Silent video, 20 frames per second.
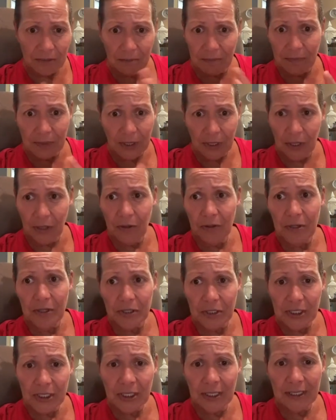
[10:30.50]
but no, you're
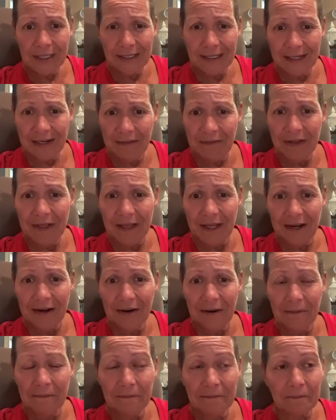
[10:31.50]
just gonna leave it
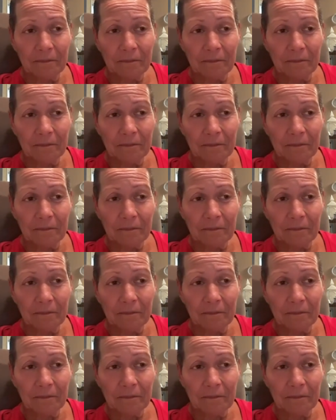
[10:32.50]
there?